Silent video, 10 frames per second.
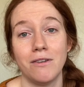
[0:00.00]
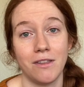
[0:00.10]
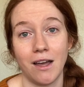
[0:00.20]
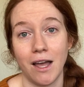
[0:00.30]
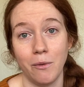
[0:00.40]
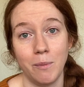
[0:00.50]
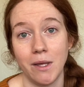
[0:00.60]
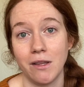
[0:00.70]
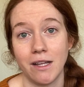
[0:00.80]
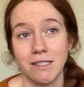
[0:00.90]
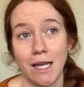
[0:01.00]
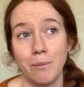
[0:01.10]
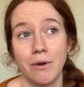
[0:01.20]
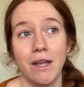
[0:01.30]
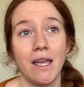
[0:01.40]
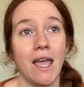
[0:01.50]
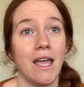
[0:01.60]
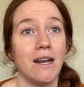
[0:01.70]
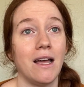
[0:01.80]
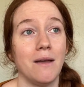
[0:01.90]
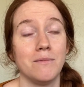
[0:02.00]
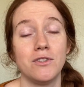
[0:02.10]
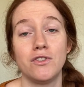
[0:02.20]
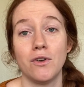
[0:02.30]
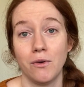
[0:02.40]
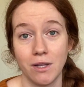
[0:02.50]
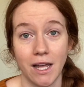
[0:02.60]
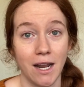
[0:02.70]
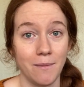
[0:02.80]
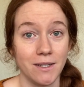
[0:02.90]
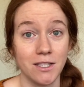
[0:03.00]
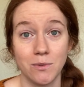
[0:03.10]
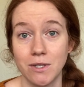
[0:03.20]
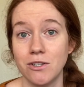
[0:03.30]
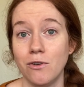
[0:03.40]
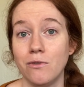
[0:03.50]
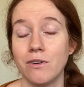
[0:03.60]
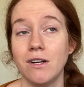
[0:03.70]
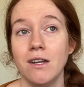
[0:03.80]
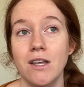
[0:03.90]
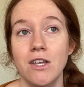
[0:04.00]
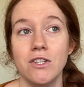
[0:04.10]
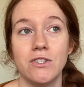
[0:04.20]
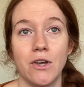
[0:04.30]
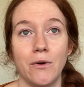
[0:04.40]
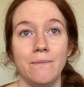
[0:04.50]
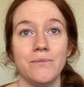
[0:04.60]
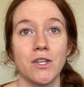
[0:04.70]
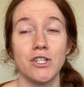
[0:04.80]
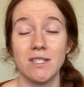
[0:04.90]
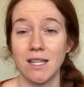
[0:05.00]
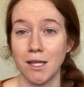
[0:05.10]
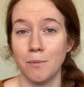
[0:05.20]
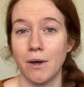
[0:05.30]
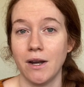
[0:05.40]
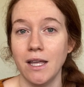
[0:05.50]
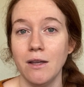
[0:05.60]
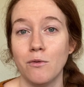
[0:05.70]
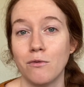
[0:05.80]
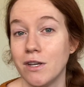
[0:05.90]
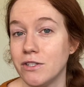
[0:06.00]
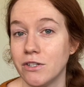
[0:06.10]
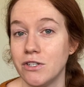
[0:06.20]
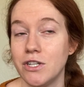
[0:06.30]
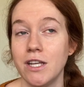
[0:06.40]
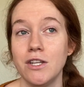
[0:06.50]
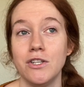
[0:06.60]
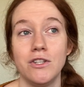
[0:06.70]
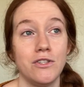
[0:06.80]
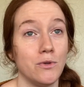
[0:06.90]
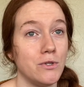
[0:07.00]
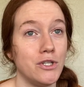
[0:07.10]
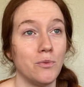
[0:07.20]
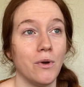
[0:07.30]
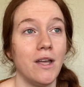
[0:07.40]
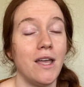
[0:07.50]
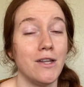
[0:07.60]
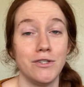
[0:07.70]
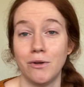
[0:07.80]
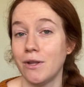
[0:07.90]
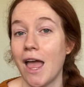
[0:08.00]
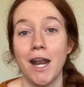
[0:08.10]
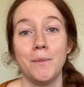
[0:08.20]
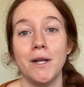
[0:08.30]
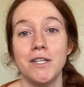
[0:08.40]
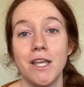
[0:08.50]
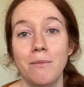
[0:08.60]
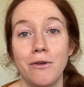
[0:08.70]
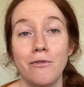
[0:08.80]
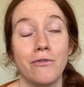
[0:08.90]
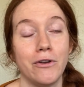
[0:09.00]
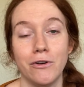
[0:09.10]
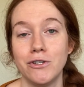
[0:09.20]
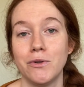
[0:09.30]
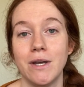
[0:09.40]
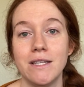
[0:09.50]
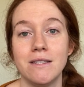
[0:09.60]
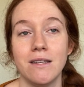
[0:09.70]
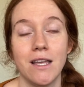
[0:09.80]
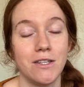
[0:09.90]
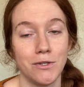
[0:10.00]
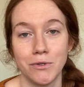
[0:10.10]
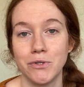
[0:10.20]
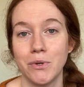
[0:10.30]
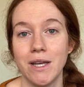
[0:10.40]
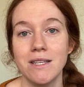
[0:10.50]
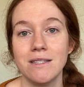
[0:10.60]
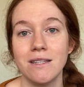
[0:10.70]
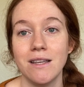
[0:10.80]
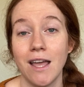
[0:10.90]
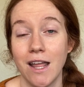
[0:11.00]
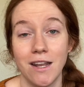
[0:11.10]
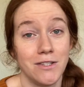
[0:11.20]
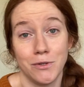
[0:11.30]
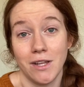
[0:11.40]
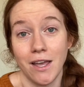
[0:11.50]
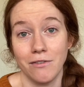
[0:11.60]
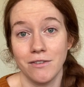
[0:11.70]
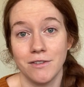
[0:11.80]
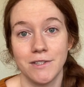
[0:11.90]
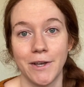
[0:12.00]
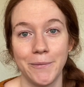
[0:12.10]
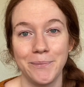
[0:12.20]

thought I would be cloth diapering, and I'm so glad I made the switch over. So just think about it, research it, do what you want, and don't let anybody shame you for your choice. It's your choice and it's your life. So